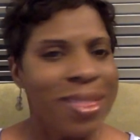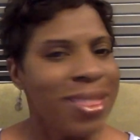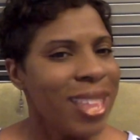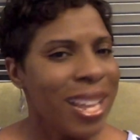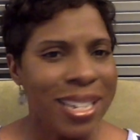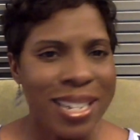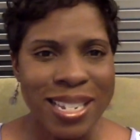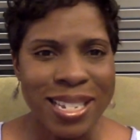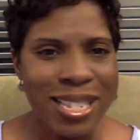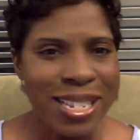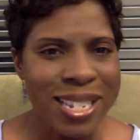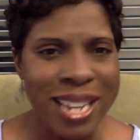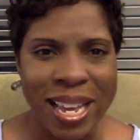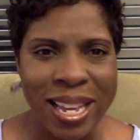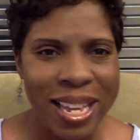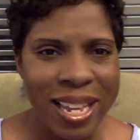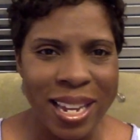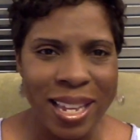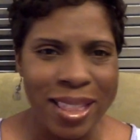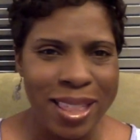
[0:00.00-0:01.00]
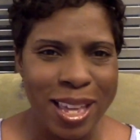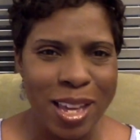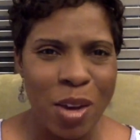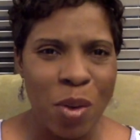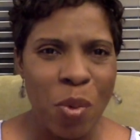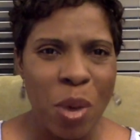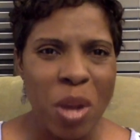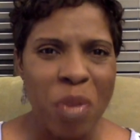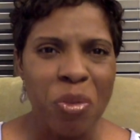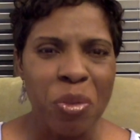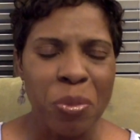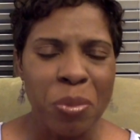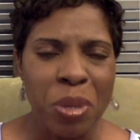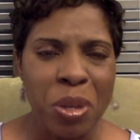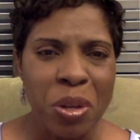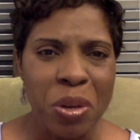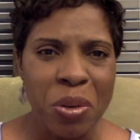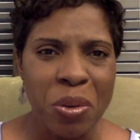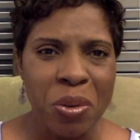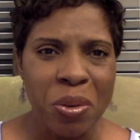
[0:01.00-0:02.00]
That doesn't take anything away from
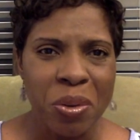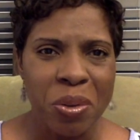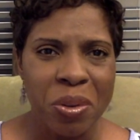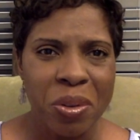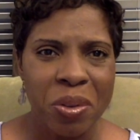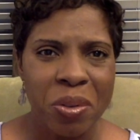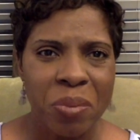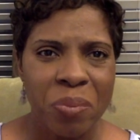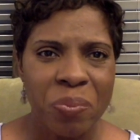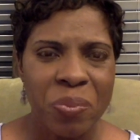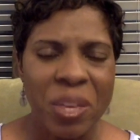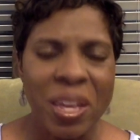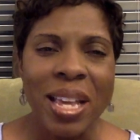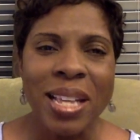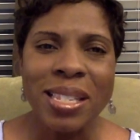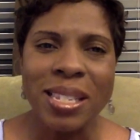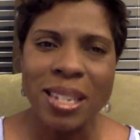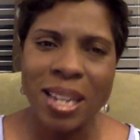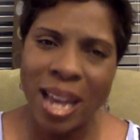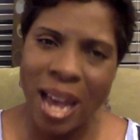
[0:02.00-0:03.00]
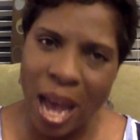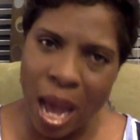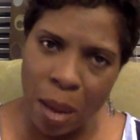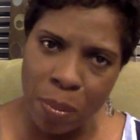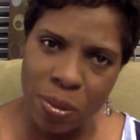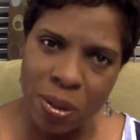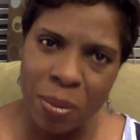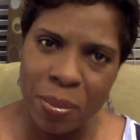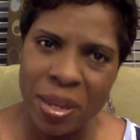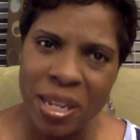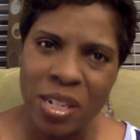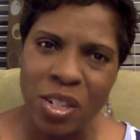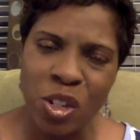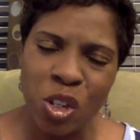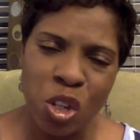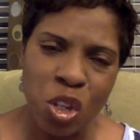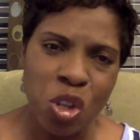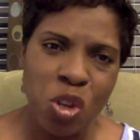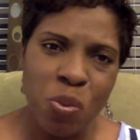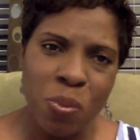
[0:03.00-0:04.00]
you. It's a compliment
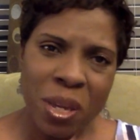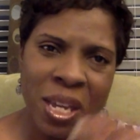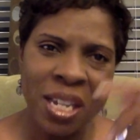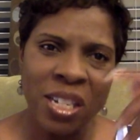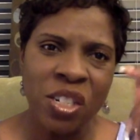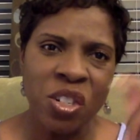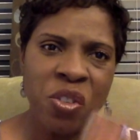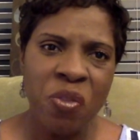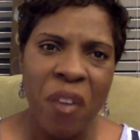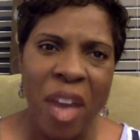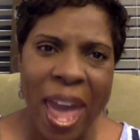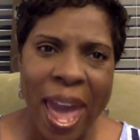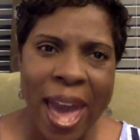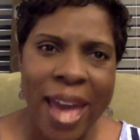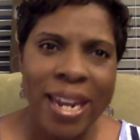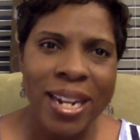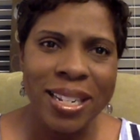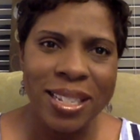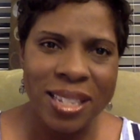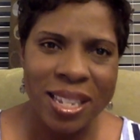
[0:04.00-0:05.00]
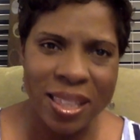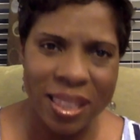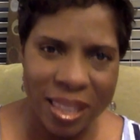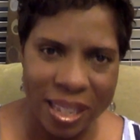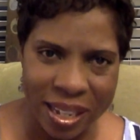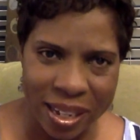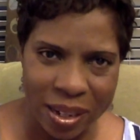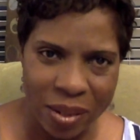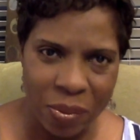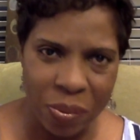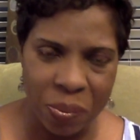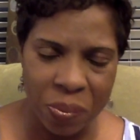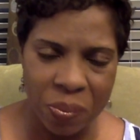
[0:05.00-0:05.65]
to you because you've added to them.